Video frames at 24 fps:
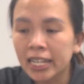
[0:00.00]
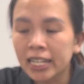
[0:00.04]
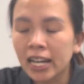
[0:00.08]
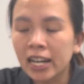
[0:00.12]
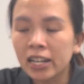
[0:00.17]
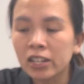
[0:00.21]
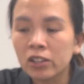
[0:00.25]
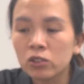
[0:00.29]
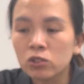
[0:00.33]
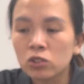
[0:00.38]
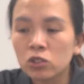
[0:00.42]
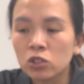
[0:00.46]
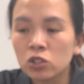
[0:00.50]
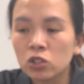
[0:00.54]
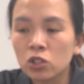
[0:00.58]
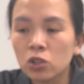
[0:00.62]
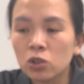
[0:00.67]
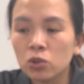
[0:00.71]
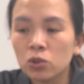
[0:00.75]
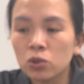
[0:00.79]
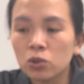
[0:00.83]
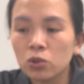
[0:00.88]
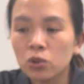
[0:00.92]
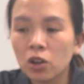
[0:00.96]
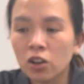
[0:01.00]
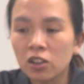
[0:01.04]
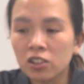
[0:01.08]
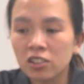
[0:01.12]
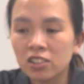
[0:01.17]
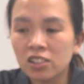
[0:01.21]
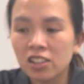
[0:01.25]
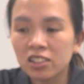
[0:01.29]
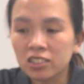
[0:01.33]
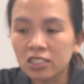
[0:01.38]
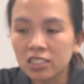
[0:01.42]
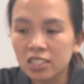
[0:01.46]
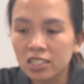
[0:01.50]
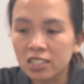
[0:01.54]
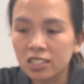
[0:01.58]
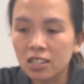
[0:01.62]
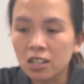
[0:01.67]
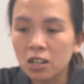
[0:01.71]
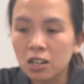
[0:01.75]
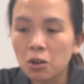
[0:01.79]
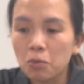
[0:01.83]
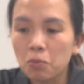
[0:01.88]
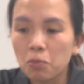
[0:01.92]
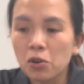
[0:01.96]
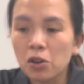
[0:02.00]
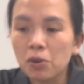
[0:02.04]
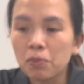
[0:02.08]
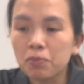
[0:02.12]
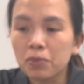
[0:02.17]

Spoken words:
I also conducted a brief